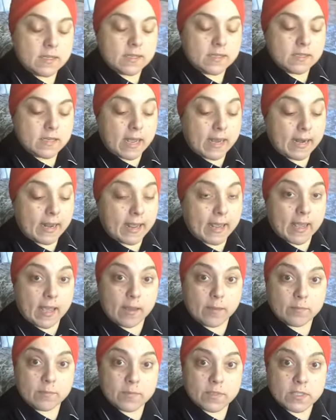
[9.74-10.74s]

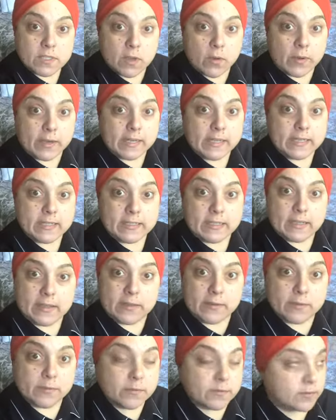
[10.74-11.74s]
a.m., so I need to
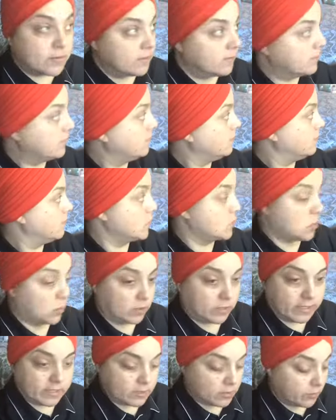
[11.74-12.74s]
leave
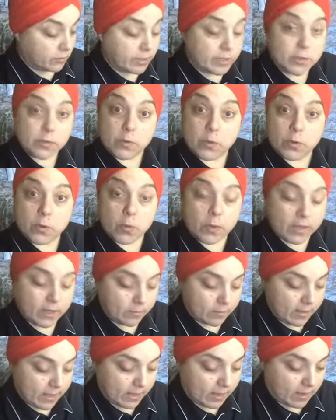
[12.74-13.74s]
shortly. So I'm going to do a quick
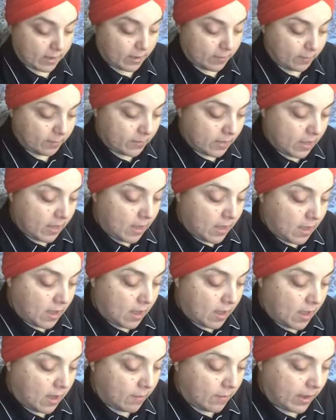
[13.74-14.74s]
makeup.
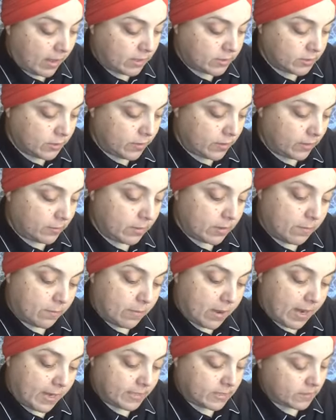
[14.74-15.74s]
I also think I'm going to
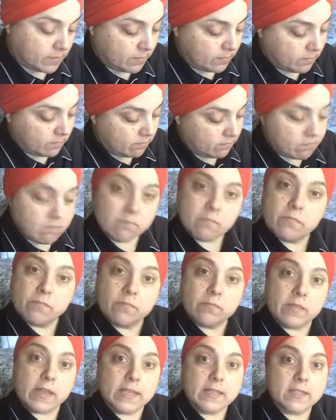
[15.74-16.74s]
buy some
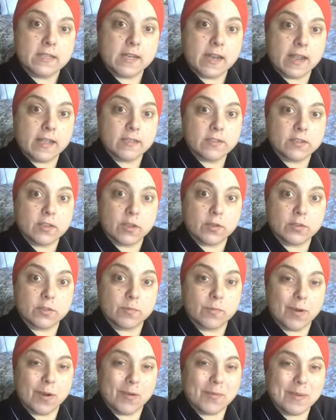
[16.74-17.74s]
things today, so
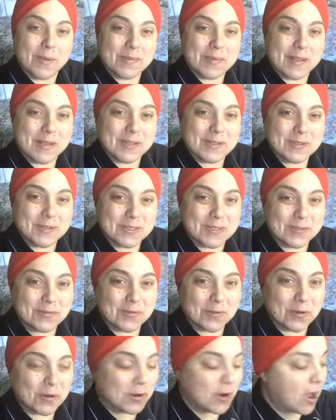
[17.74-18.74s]
tomorrow maybe I'll do a
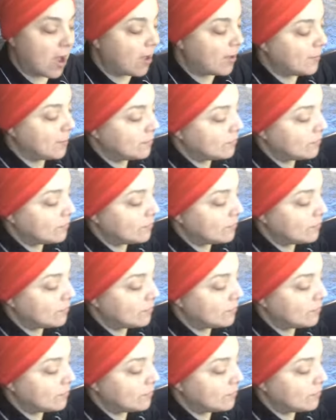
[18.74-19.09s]
Sephora haul.